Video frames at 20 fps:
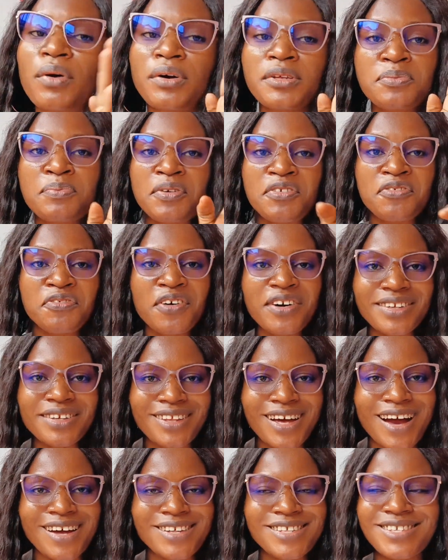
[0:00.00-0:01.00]
but
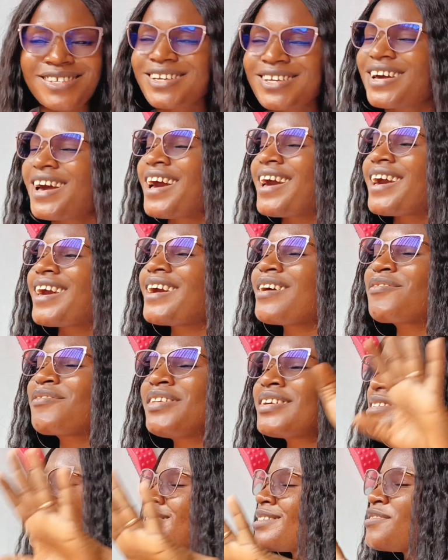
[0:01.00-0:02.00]
before that,
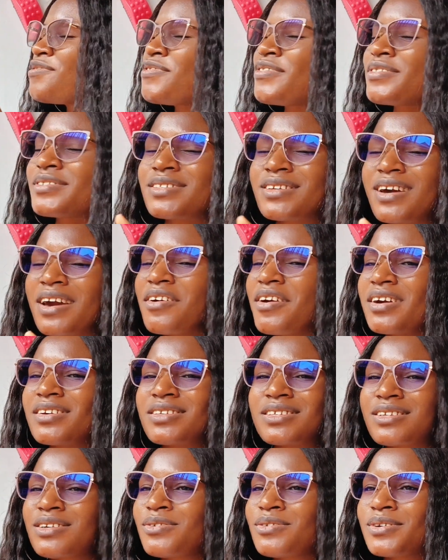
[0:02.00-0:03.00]
if this is the first time you
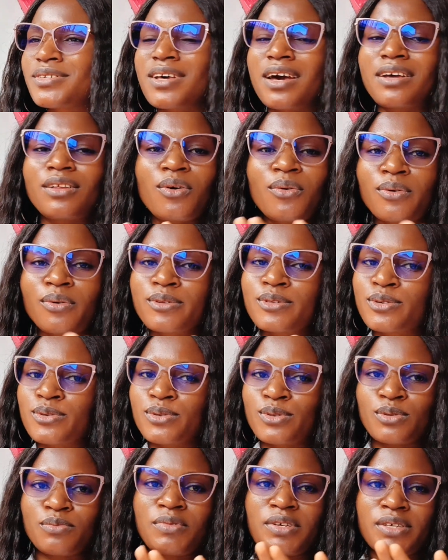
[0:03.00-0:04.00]
are seeing us, I don't want
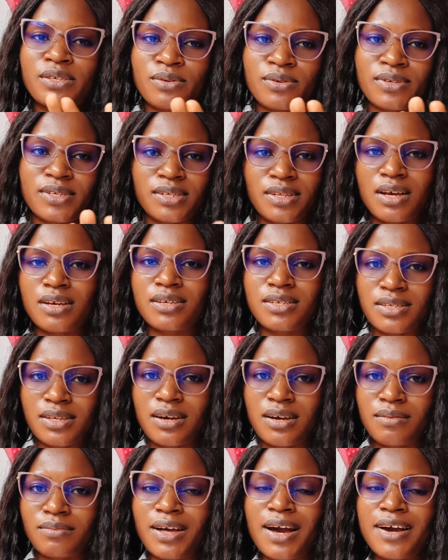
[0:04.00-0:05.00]
you to miss us next
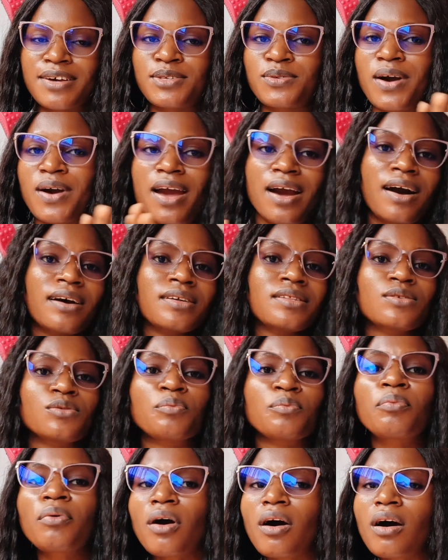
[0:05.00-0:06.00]
time. That is why I had
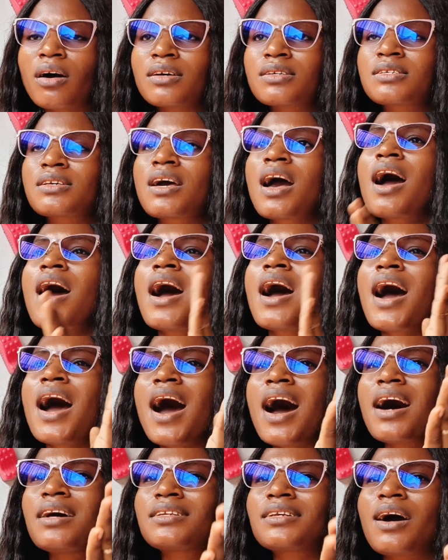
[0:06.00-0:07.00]
to pause,
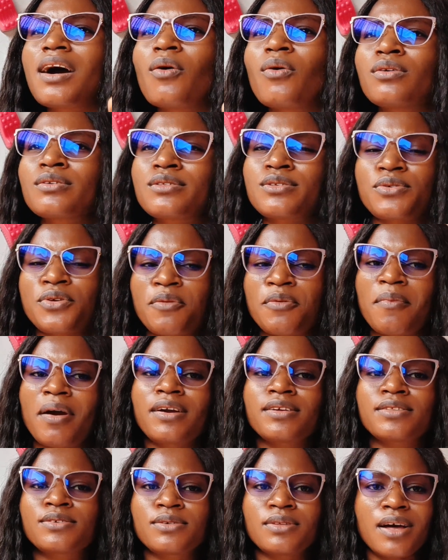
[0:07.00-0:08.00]
and I want to
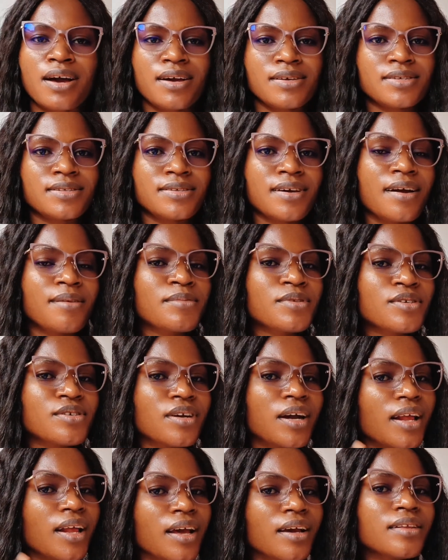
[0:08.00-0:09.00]
remind you that it's time
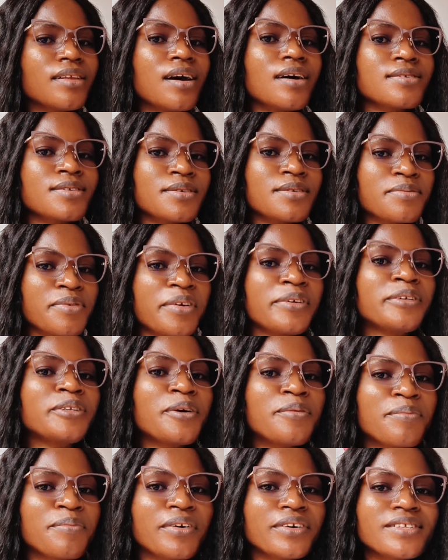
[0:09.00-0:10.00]
to click that
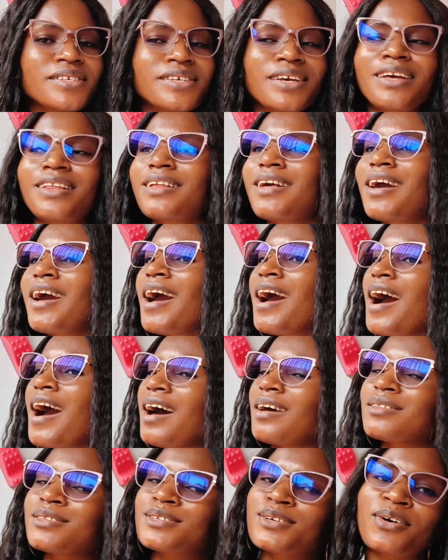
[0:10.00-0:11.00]
subscription button
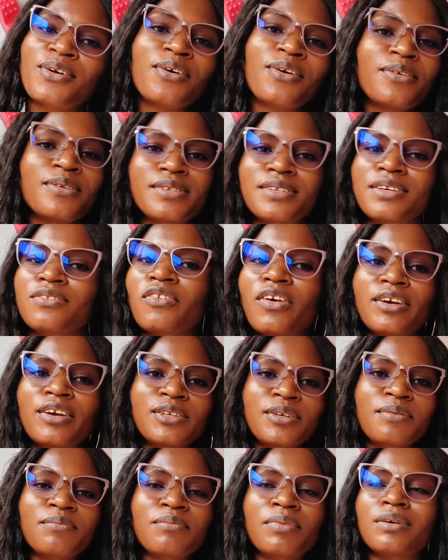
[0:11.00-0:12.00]
and turn on your
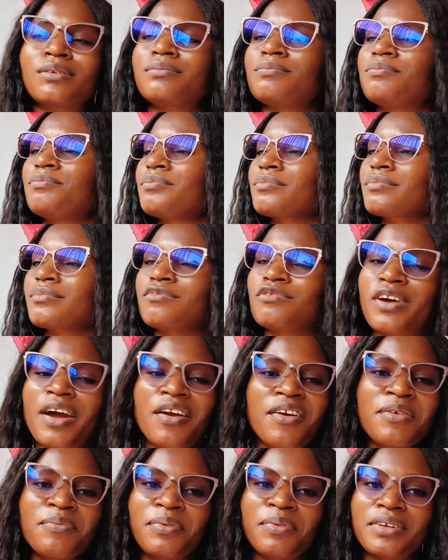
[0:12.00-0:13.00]
notification bell.
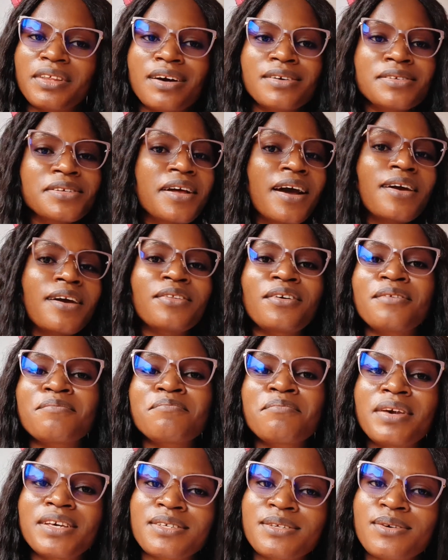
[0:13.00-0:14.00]
Very important, so that you
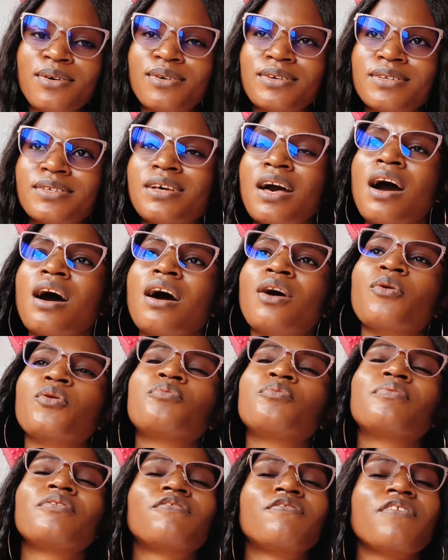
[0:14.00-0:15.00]
don't miss us.
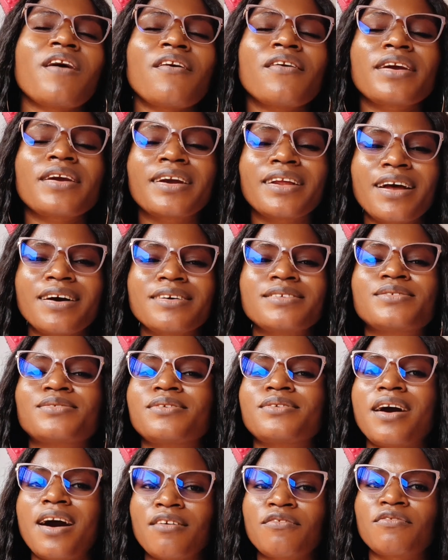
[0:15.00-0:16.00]
We'll be very glad
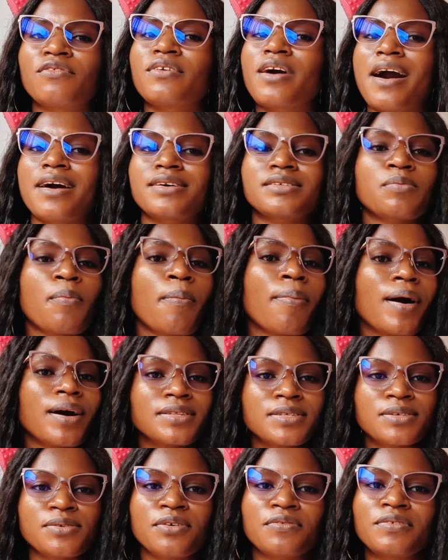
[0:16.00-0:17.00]
to have you as
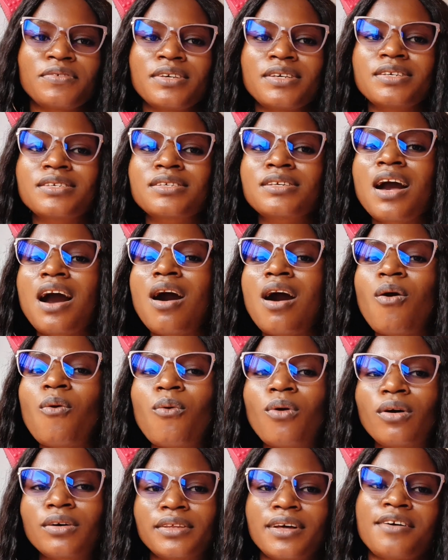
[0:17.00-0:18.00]
part of this
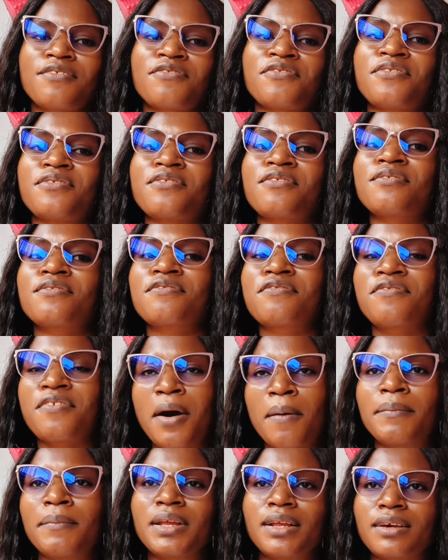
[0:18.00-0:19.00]
wonderful
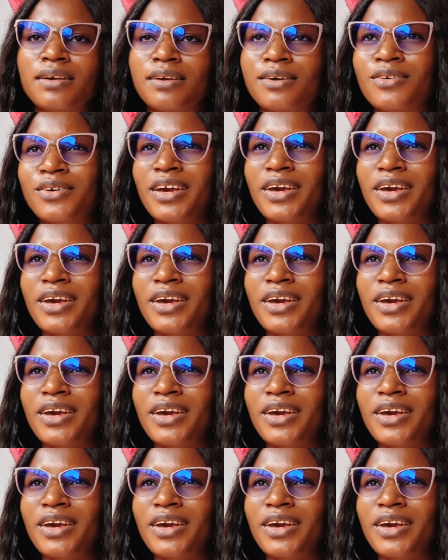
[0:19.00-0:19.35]
family,